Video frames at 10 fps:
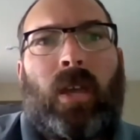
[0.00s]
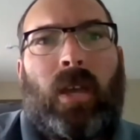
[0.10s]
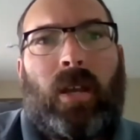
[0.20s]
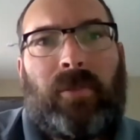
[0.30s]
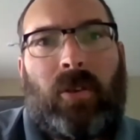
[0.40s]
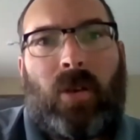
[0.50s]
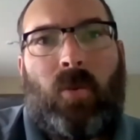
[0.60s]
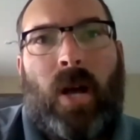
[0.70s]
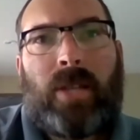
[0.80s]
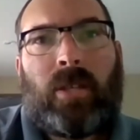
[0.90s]
And if you are
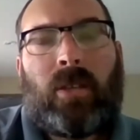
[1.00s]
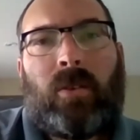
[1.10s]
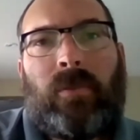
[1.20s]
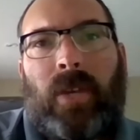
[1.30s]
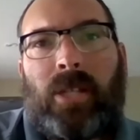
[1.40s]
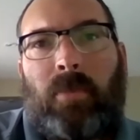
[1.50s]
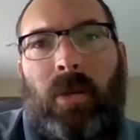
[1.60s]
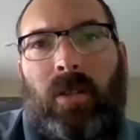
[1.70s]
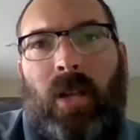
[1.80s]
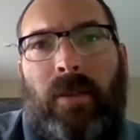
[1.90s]
watching through
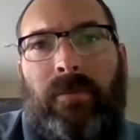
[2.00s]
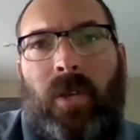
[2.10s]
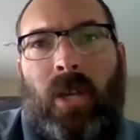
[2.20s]
Facebook Live,